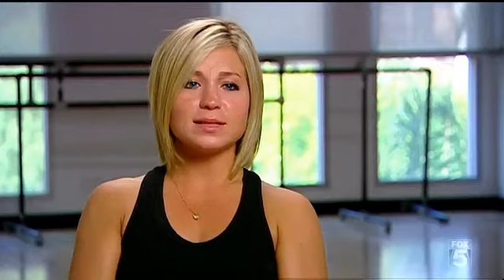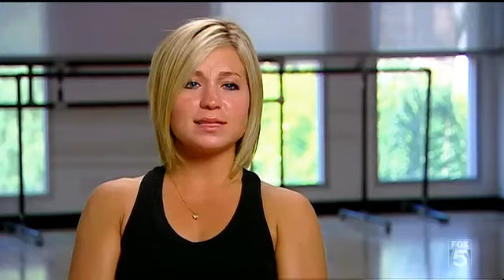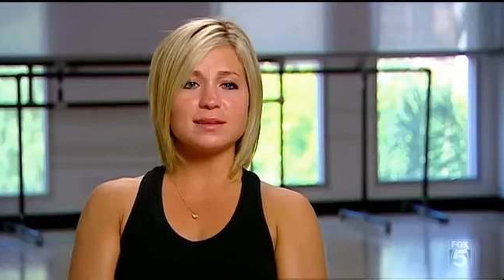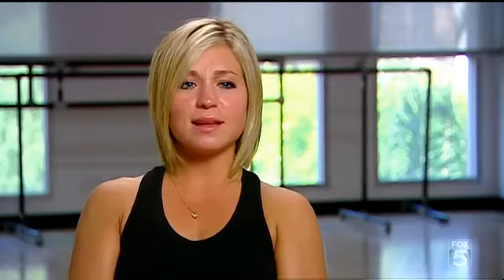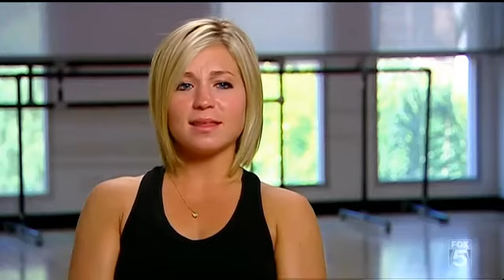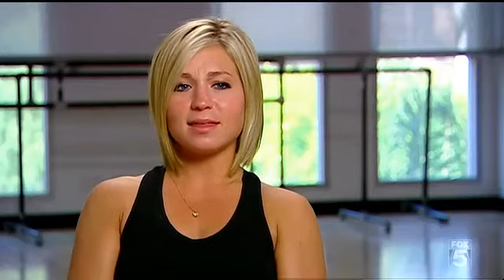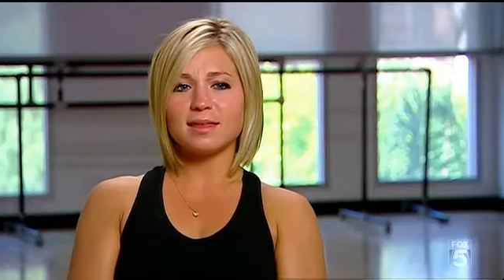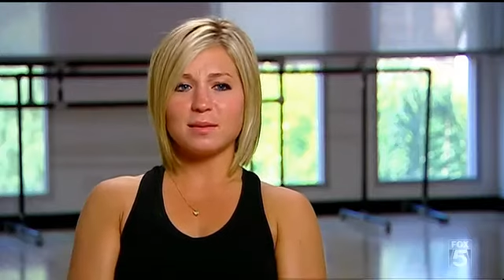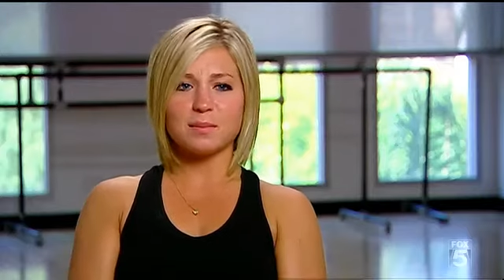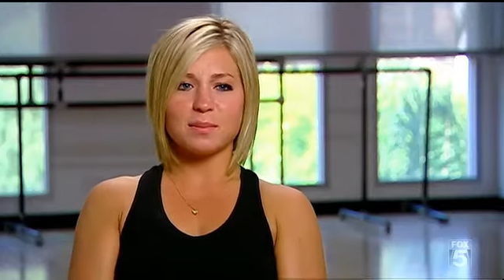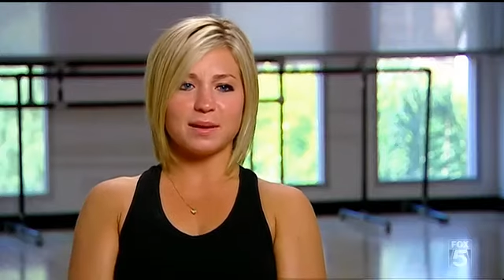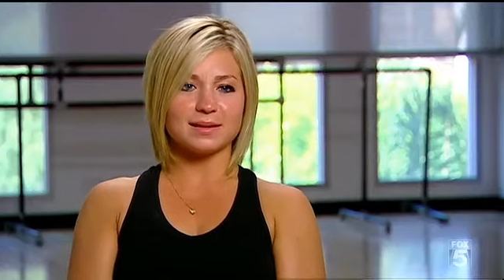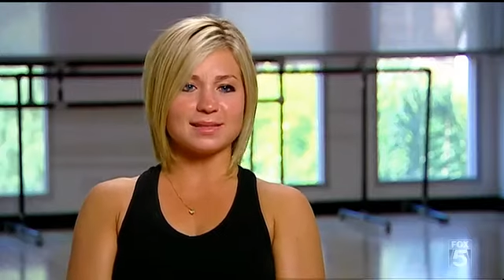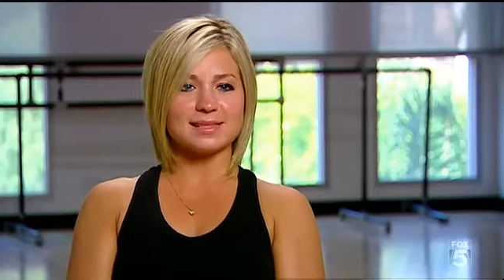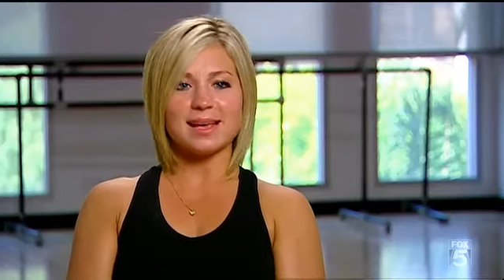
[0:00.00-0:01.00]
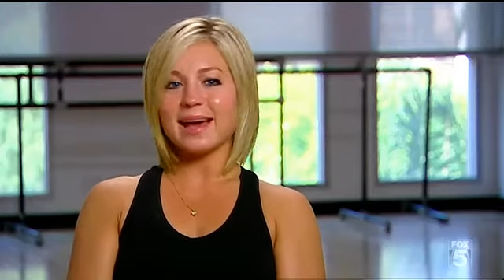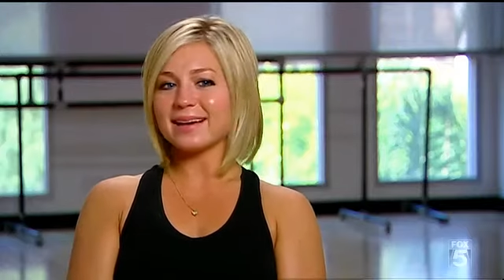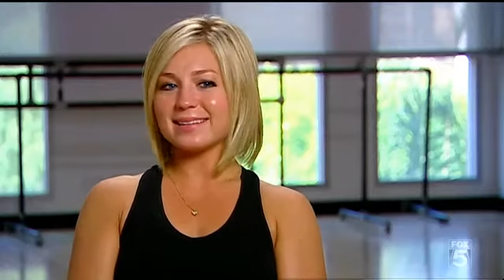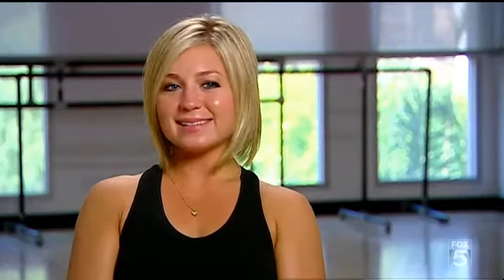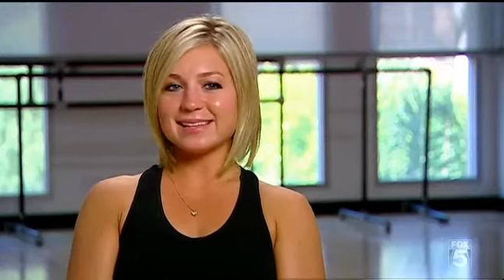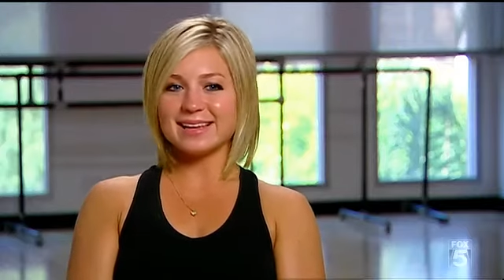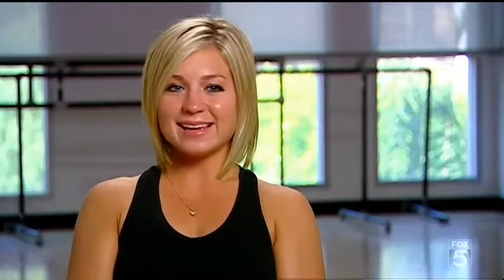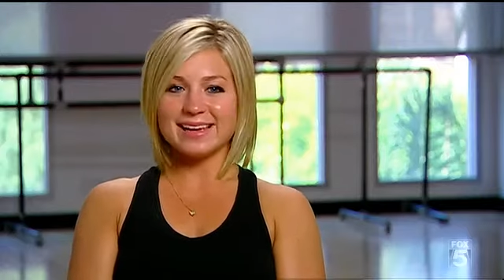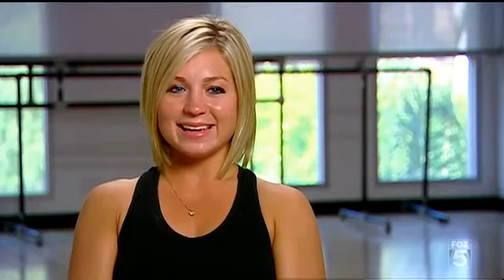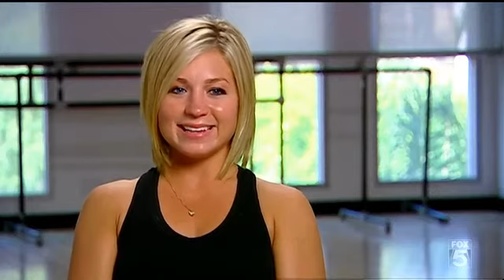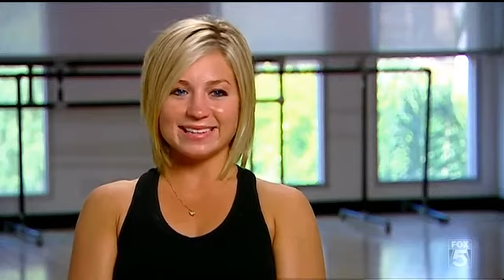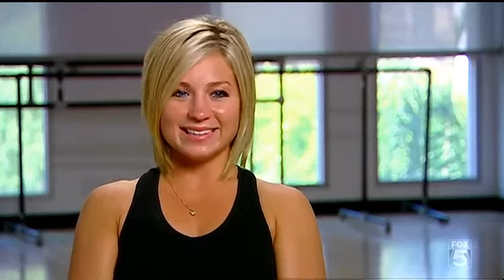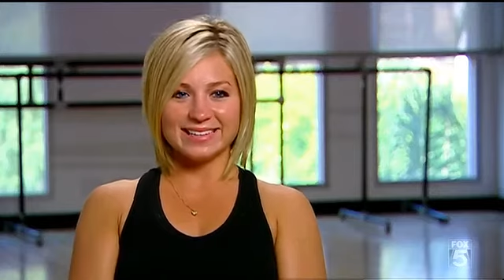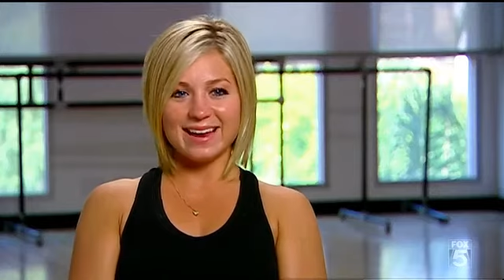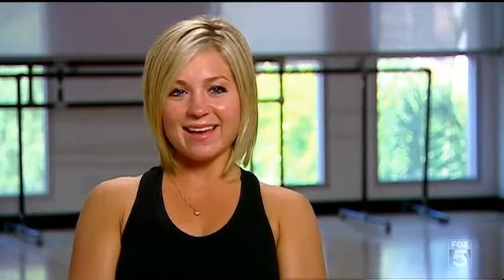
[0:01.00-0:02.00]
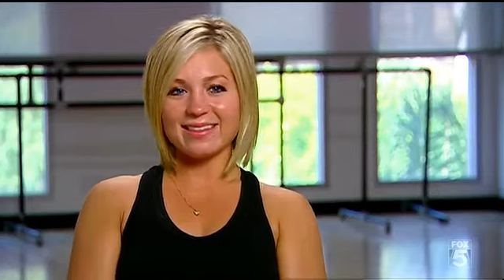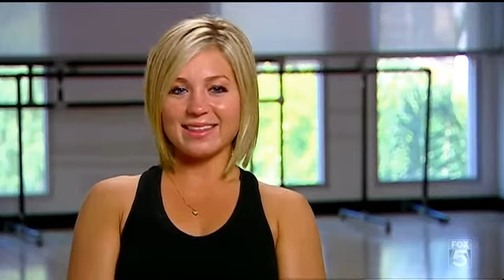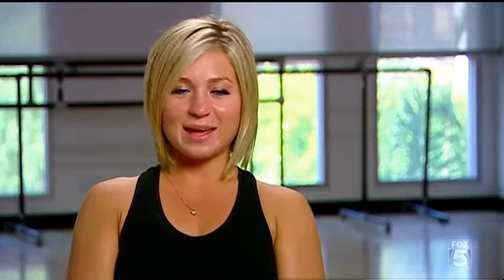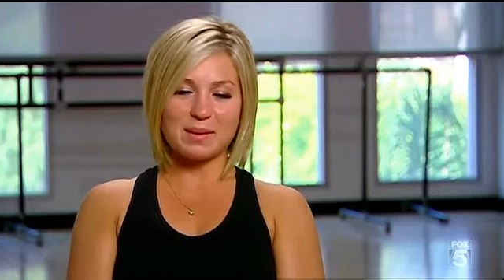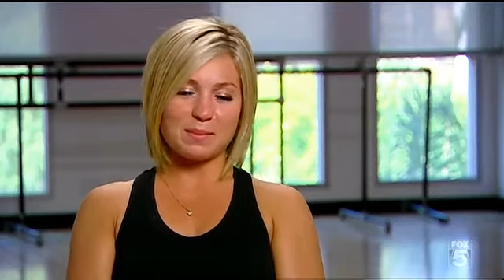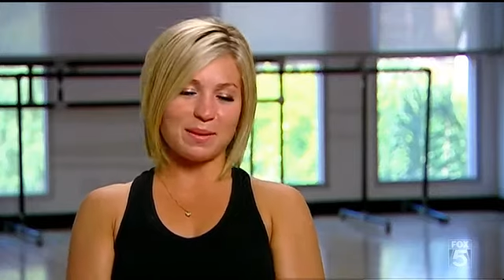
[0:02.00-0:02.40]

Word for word: it's nothing but sexy and nothing